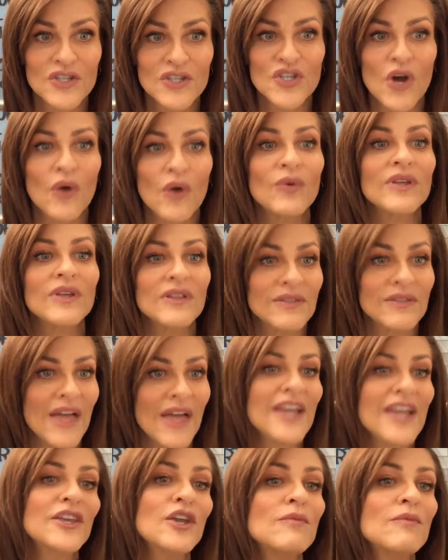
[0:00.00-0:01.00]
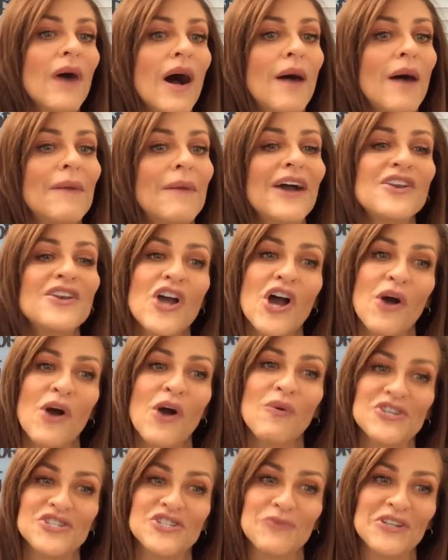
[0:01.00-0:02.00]
So thank you, Mom. I know.
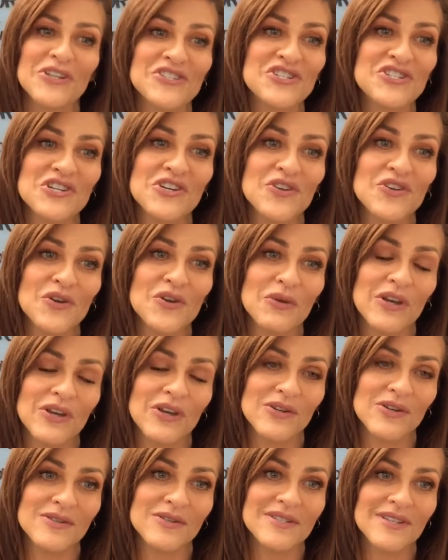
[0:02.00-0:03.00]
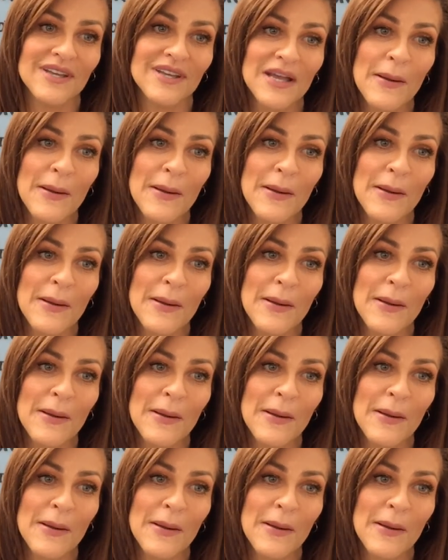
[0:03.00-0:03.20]
Which ones do you use?